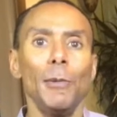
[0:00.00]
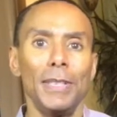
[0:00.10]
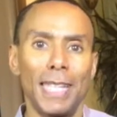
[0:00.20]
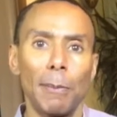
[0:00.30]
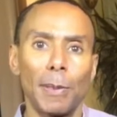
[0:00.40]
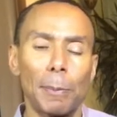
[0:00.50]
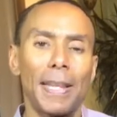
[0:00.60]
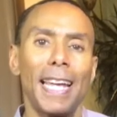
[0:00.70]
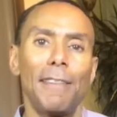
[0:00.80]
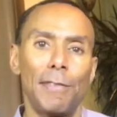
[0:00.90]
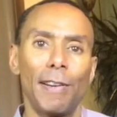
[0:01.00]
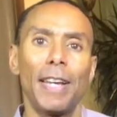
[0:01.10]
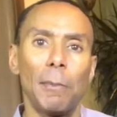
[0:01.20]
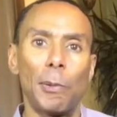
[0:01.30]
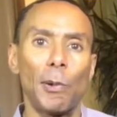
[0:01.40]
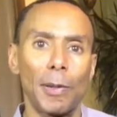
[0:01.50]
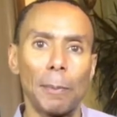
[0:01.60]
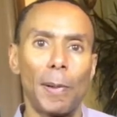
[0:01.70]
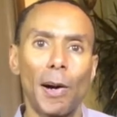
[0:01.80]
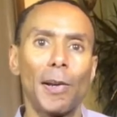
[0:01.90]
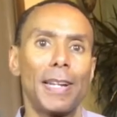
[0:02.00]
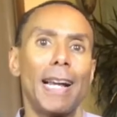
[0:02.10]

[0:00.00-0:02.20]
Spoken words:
was able to play a very important part in